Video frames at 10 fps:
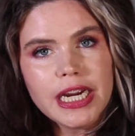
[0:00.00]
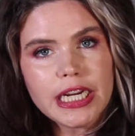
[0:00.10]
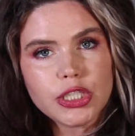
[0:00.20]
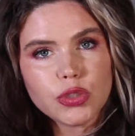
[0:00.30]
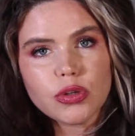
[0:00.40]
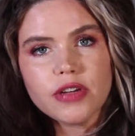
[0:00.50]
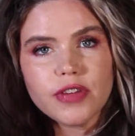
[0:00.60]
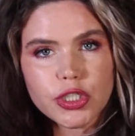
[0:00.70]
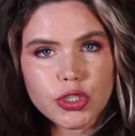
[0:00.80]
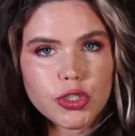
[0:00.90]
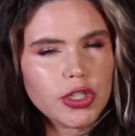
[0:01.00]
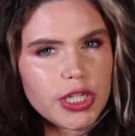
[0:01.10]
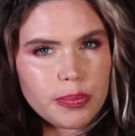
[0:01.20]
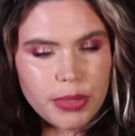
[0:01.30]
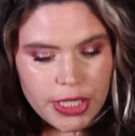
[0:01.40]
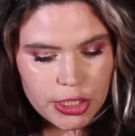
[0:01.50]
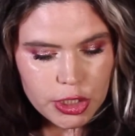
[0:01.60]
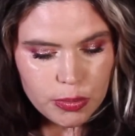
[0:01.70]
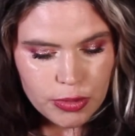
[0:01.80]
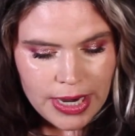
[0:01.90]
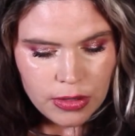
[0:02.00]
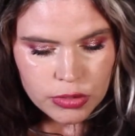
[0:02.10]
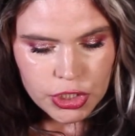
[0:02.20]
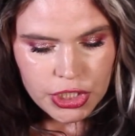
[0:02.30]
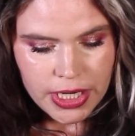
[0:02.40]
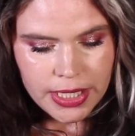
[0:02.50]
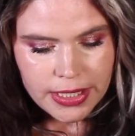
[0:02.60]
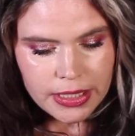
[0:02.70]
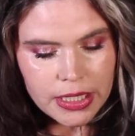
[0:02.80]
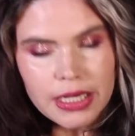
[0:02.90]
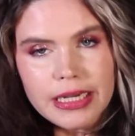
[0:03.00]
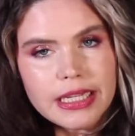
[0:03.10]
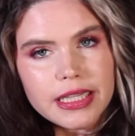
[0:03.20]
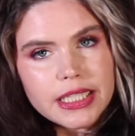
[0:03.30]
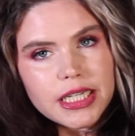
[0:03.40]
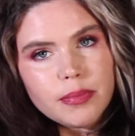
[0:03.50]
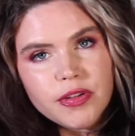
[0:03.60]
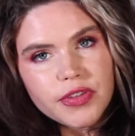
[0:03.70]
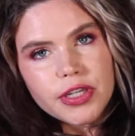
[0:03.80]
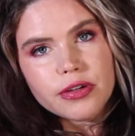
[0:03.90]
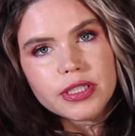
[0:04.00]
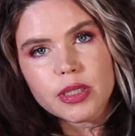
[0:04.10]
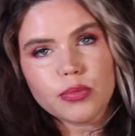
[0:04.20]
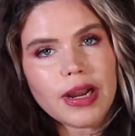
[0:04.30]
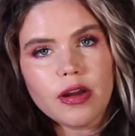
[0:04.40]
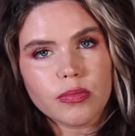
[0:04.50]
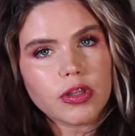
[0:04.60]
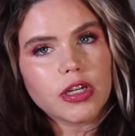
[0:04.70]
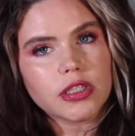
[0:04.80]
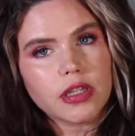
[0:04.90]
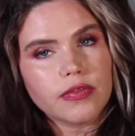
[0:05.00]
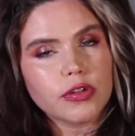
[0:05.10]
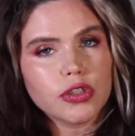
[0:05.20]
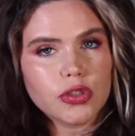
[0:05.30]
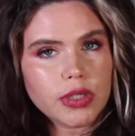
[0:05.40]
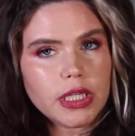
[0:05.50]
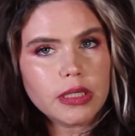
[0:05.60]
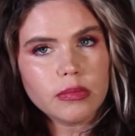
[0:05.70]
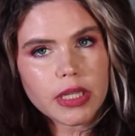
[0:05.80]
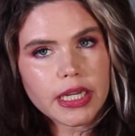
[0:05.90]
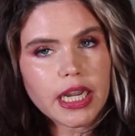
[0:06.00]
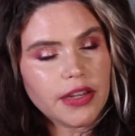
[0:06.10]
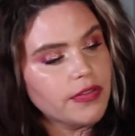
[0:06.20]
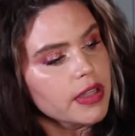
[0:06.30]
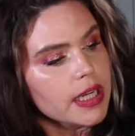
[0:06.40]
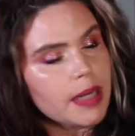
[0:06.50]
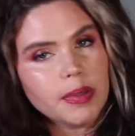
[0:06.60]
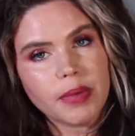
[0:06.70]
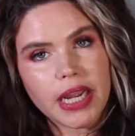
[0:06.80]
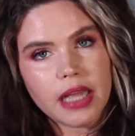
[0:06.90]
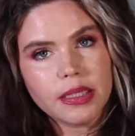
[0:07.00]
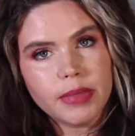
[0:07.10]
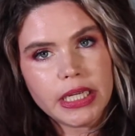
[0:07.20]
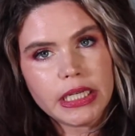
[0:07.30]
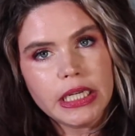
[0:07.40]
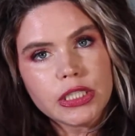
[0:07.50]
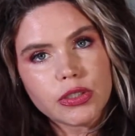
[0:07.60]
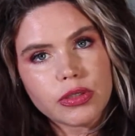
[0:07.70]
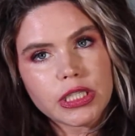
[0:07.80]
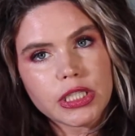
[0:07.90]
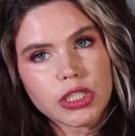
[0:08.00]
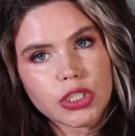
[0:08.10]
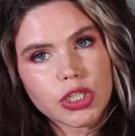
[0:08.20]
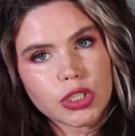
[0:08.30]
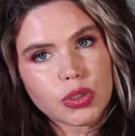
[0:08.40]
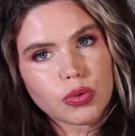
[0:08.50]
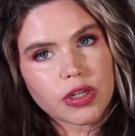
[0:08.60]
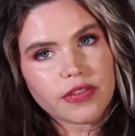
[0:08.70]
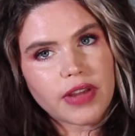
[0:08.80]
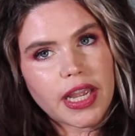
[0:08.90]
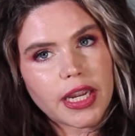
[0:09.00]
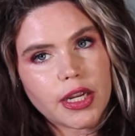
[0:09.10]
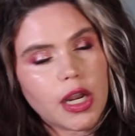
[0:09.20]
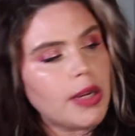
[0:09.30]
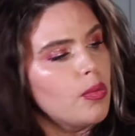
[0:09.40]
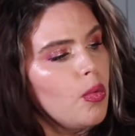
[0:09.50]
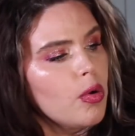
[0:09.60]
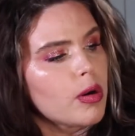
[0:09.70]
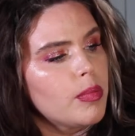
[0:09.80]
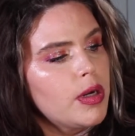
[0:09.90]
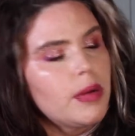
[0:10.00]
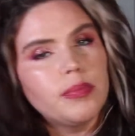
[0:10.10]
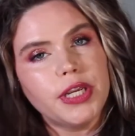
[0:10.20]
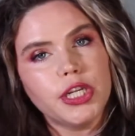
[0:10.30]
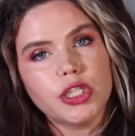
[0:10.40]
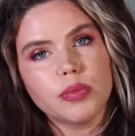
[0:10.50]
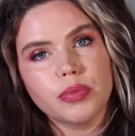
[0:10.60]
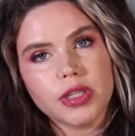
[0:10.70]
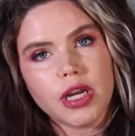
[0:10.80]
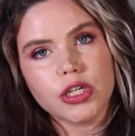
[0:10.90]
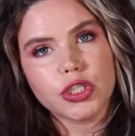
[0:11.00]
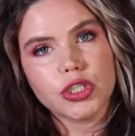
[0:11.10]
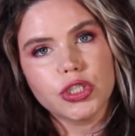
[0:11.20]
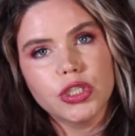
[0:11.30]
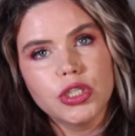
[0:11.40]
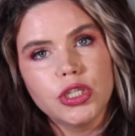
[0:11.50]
It's sort of a dirty peach brown shade. This time of year is a brown blush lover's dream. Like, I feel like I'm in my element. So this is just sort of a warm peach blush